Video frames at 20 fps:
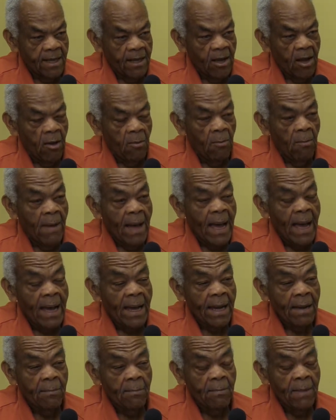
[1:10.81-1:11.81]

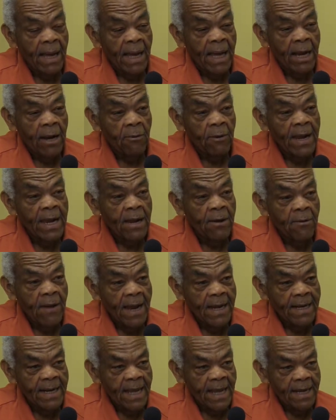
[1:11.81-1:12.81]
My
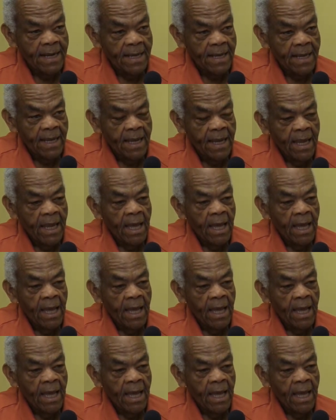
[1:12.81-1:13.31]
great-granddaddy